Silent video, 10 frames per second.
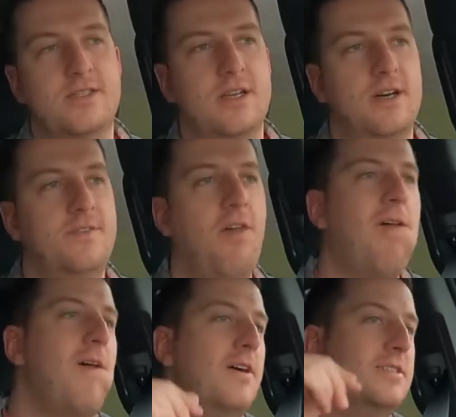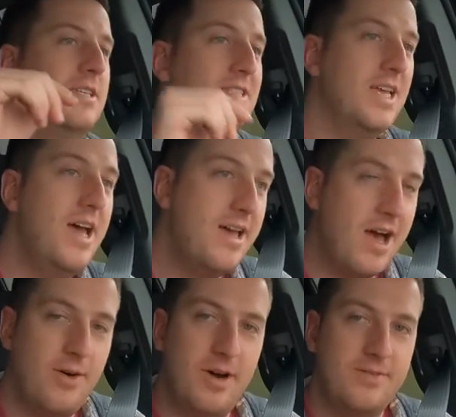stuff. Today,
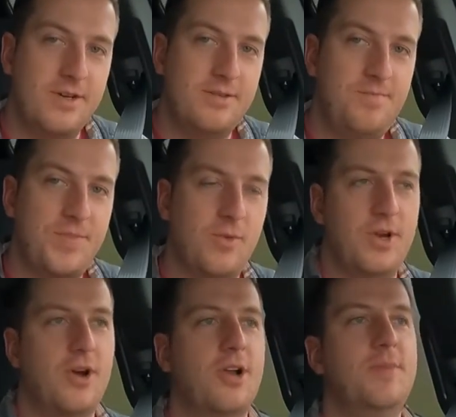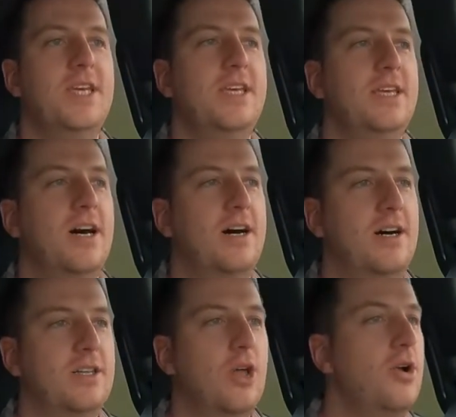however, we're going to be
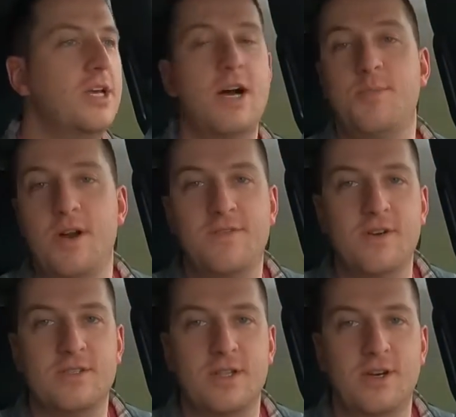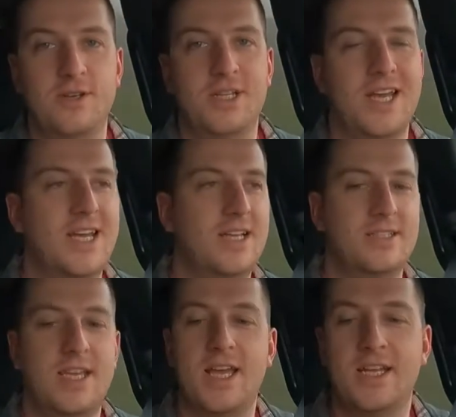loading up our first load
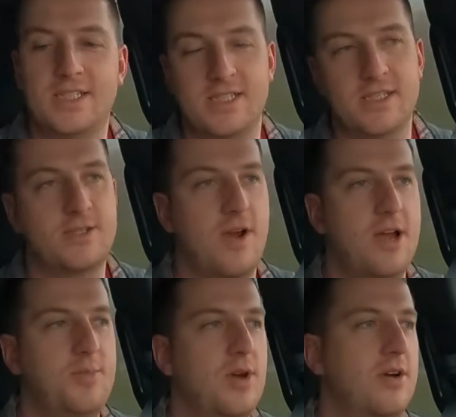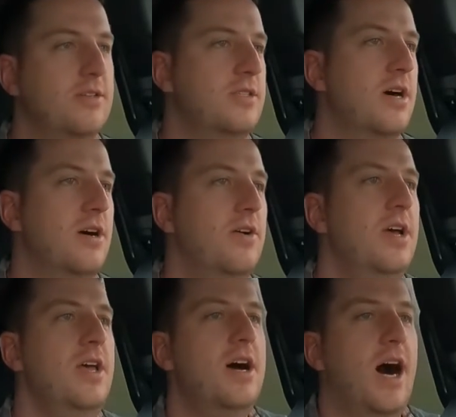and taking it to the scrap yard. So
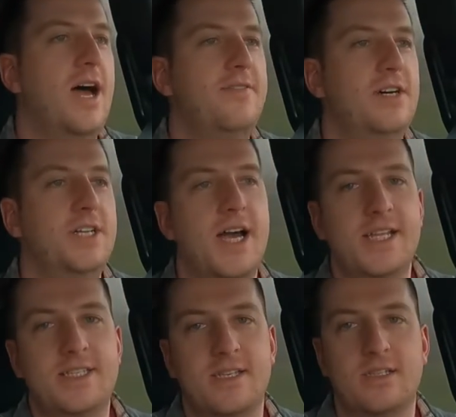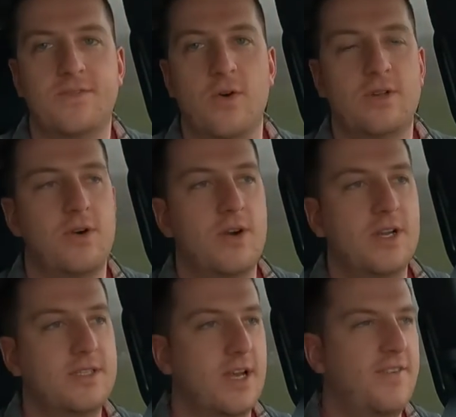I have a 96 Ford
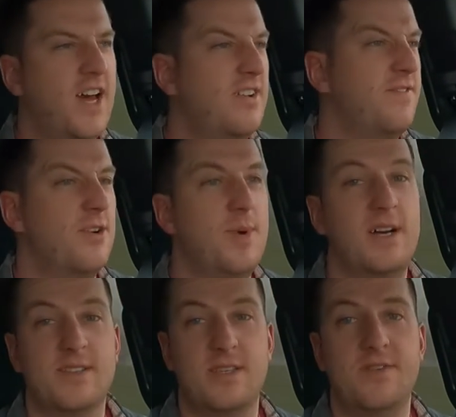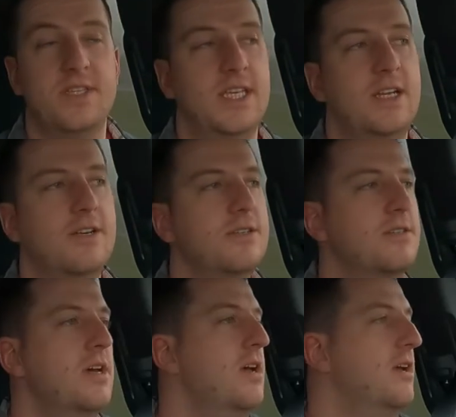Taurus. I've had it for about 7
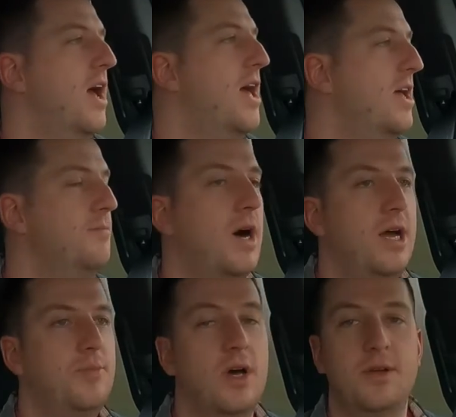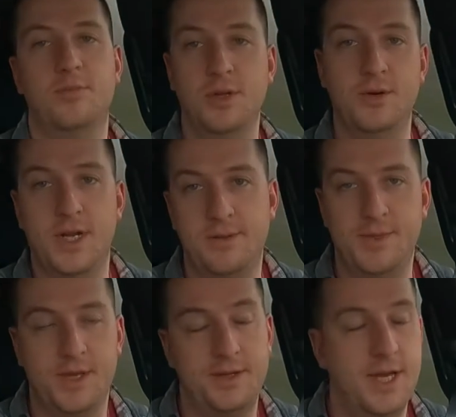years, and my brother blew it up
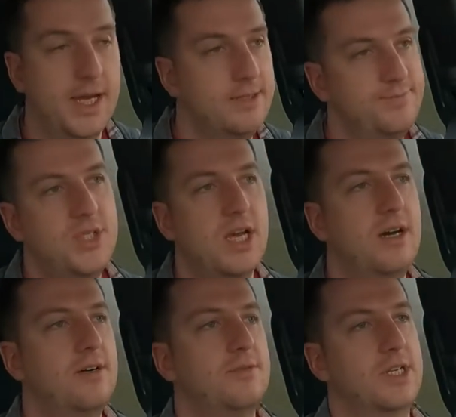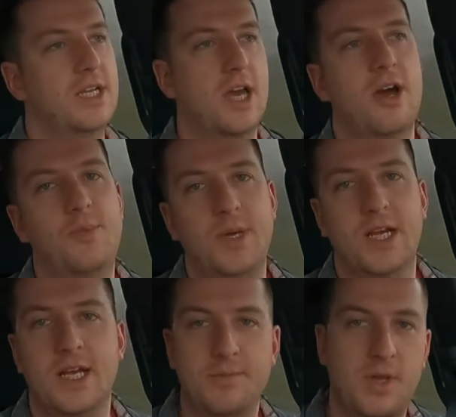the other day. So we're going to go pick
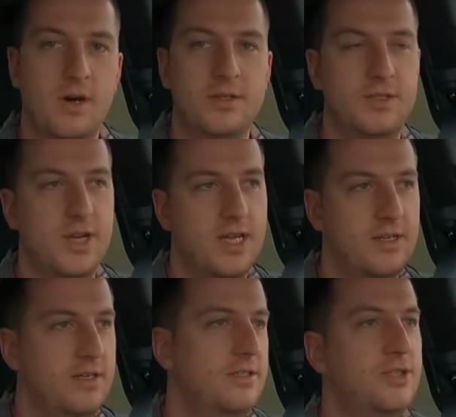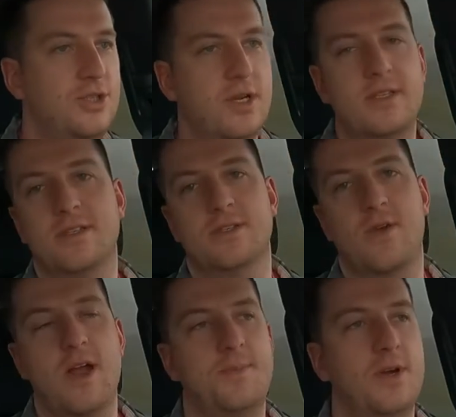it up, throw it in the trailer, straight to the
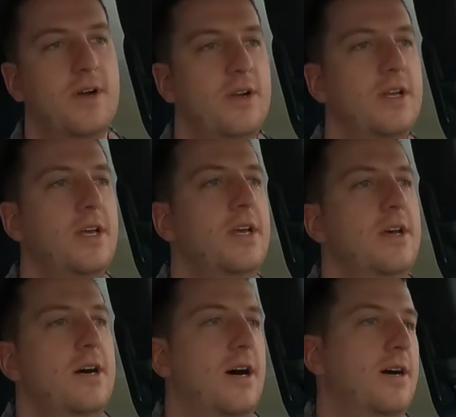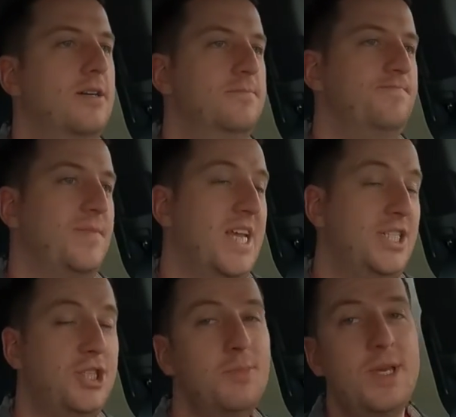scrap yard. It
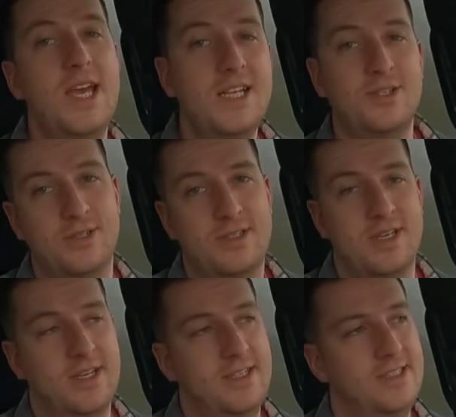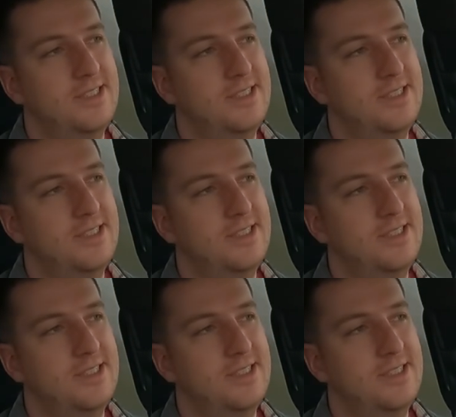should be interesting